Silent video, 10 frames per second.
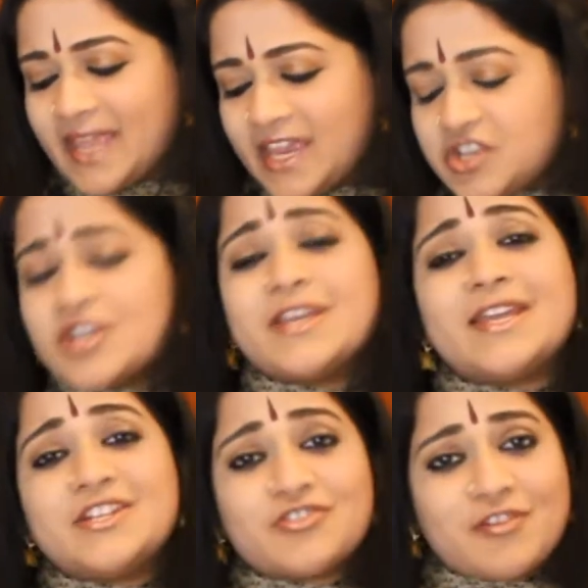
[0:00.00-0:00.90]
Asian
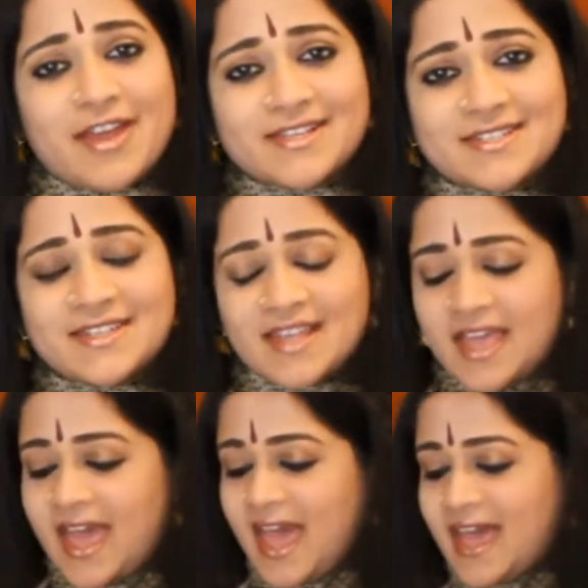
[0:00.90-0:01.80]
interest,
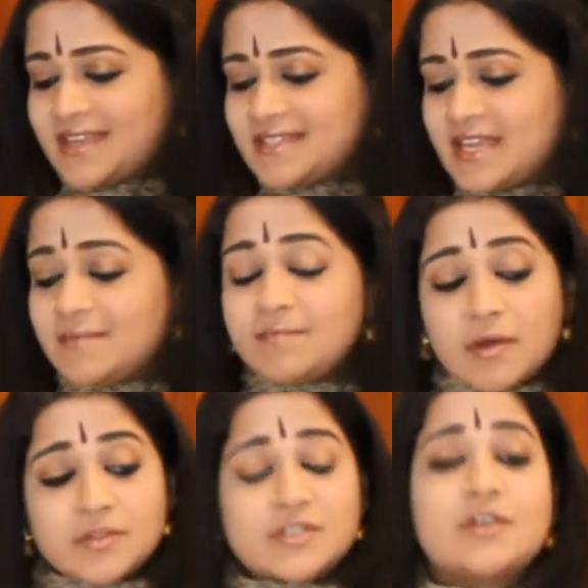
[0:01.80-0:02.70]
and in
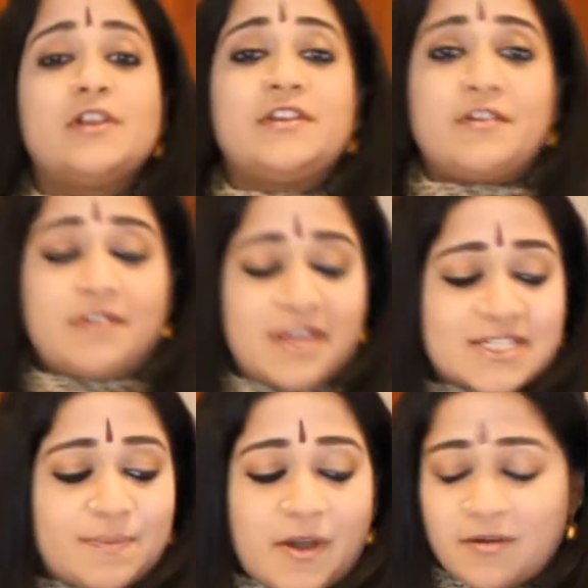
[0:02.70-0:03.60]
most culinary
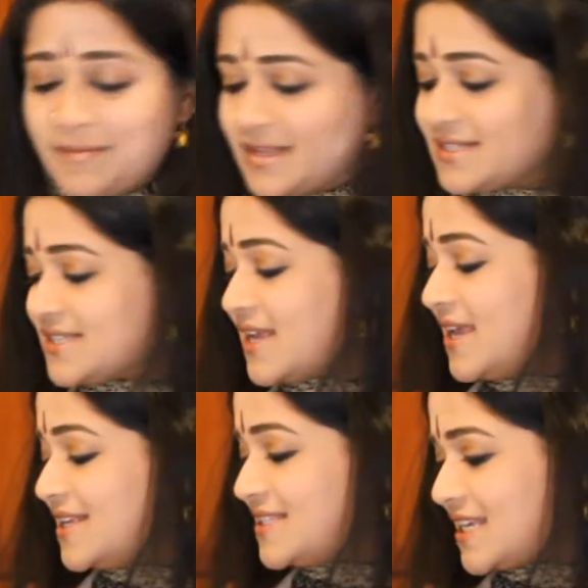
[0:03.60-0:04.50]
experiments,
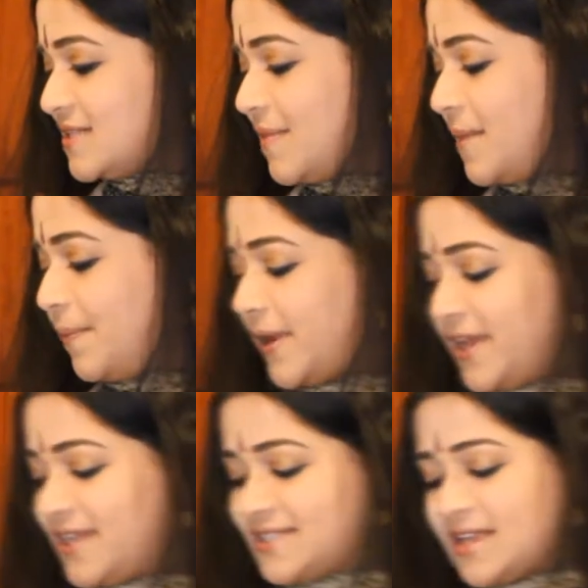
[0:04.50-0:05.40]
sesame
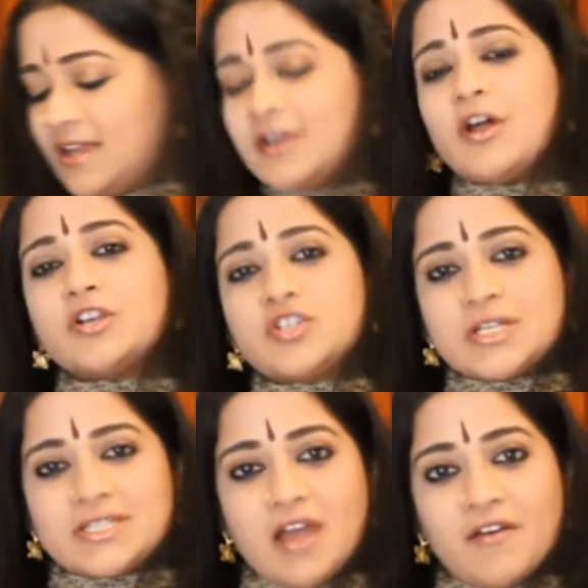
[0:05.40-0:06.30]
plays not
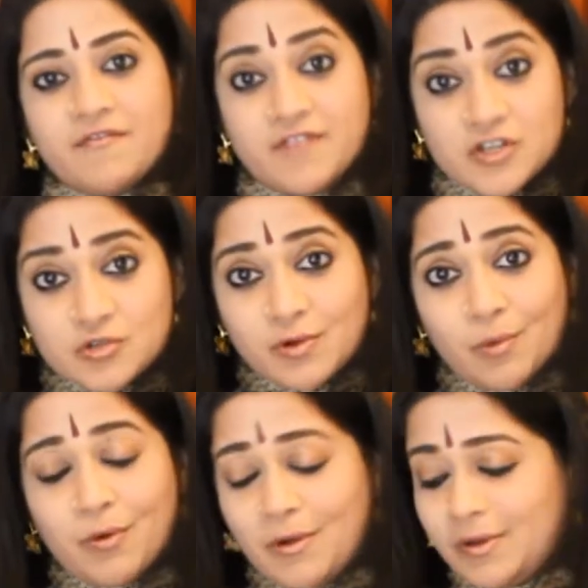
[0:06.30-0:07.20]
just a
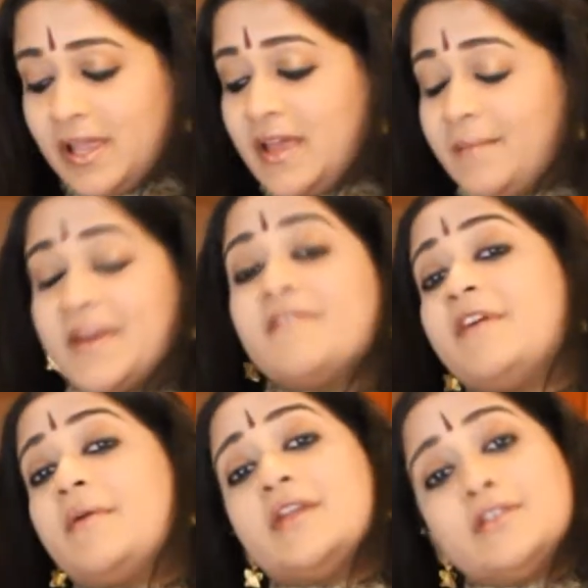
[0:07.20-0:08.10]
visual role, but a
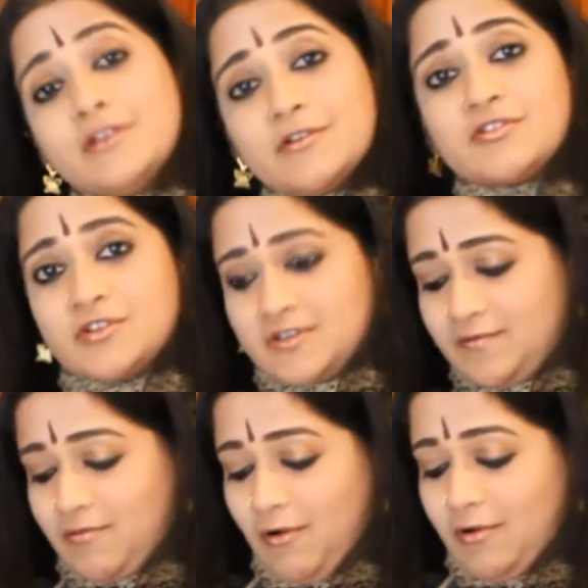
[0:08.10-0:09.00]
very
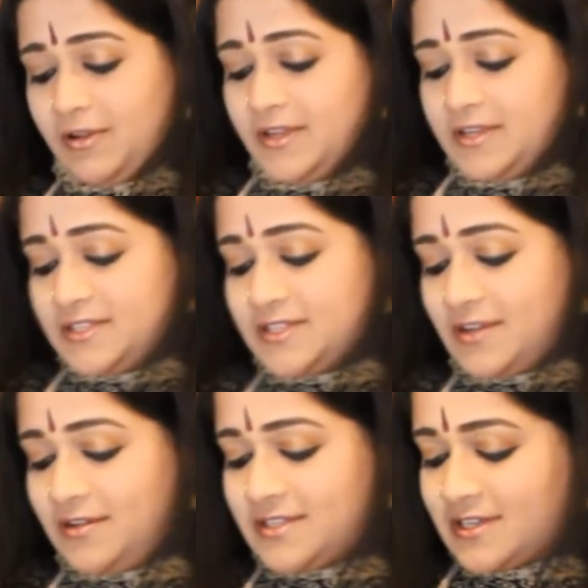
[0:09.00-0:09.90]
nutritive role. So
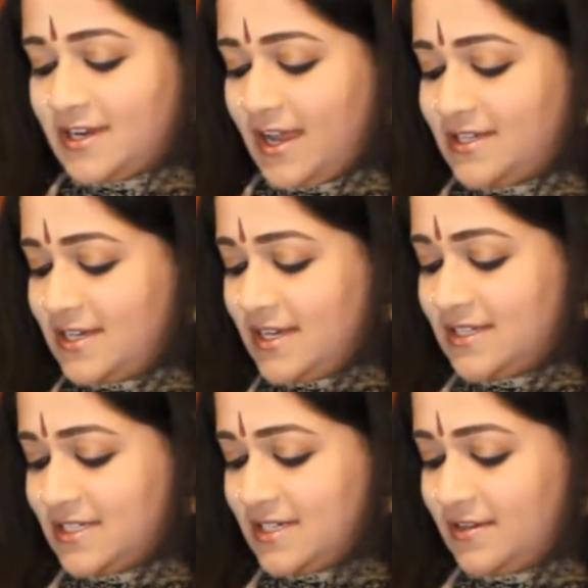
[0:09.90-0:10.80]
it's a good
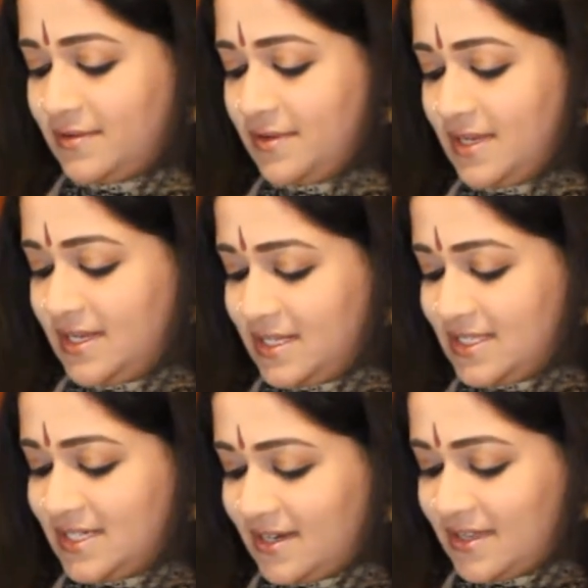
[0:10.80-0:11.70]
idea to
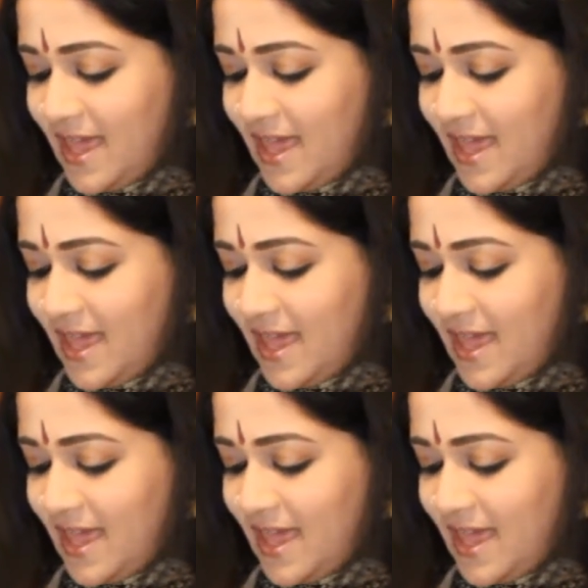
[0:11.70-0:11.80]
stir